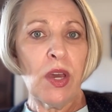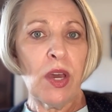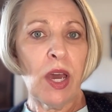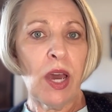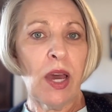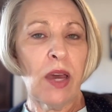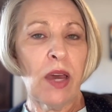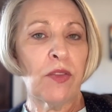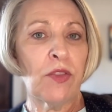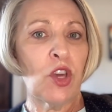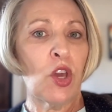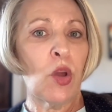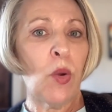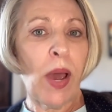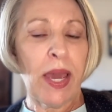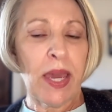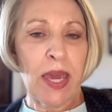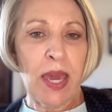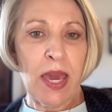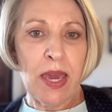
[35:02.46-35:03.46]

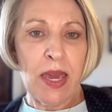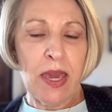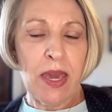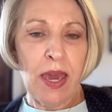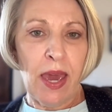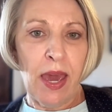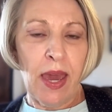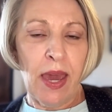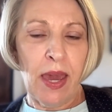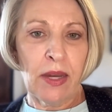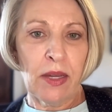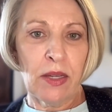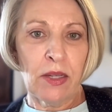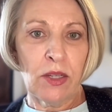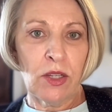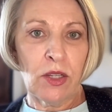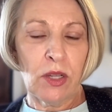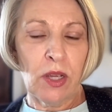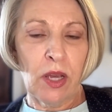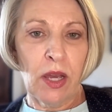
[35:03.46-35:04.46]
UAE
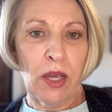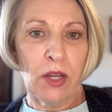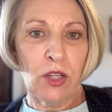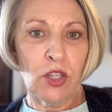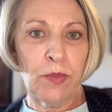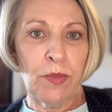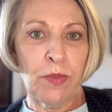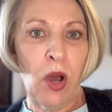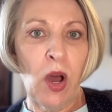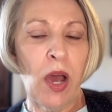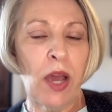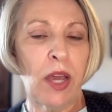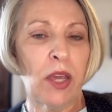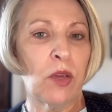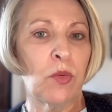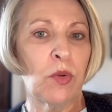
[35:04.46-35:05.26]
and Dubai,